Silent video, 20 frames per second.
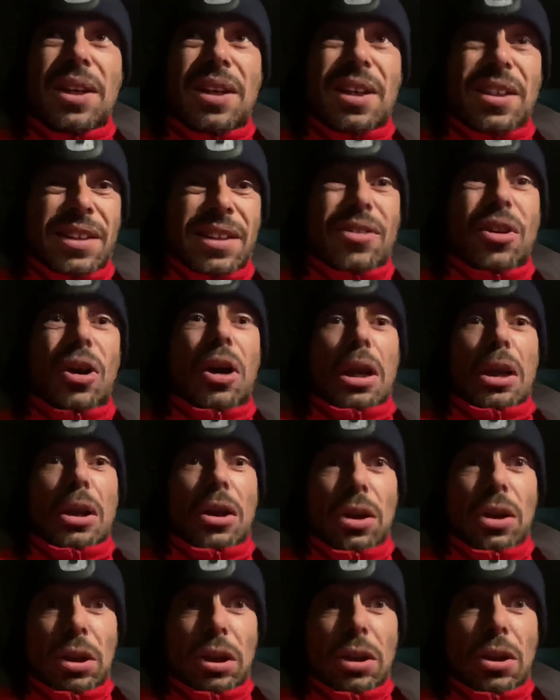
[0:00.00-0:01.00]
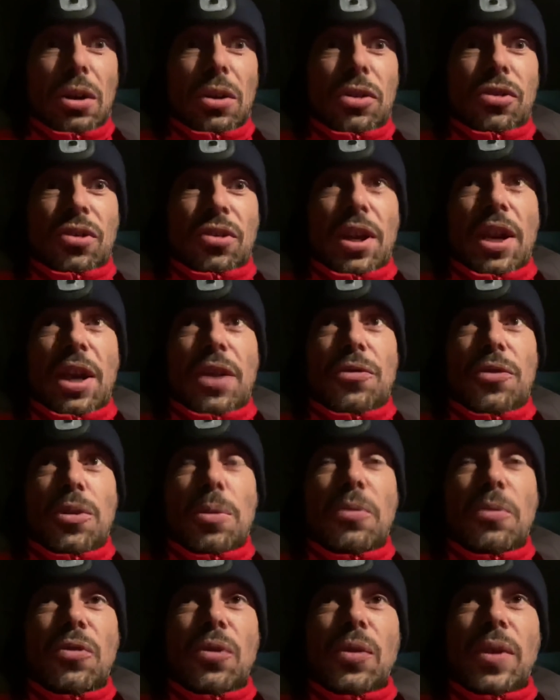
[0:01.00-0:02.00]
And they've got a lot of locks to get through
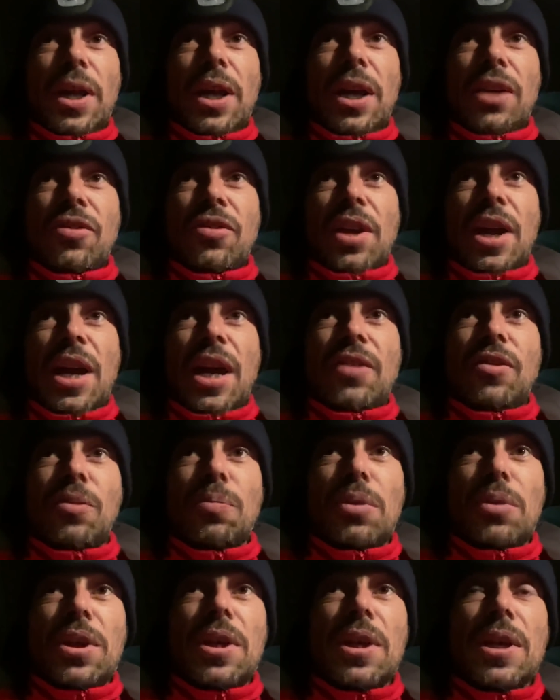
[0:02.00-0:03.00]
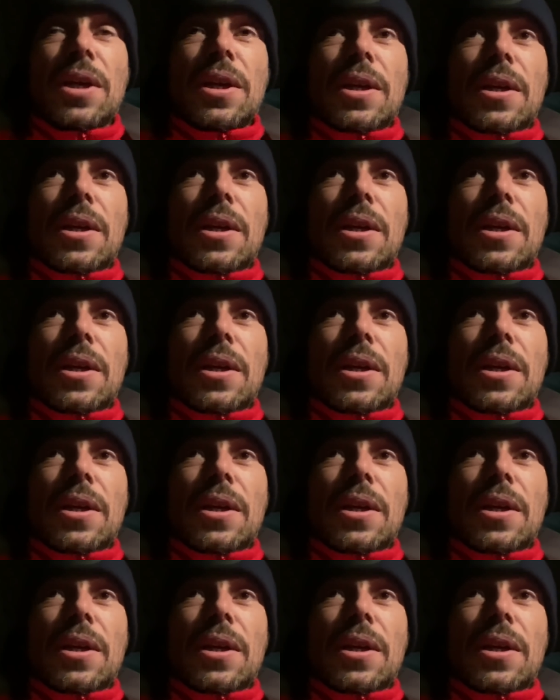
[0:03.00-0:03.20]
before they get to Cassiobury.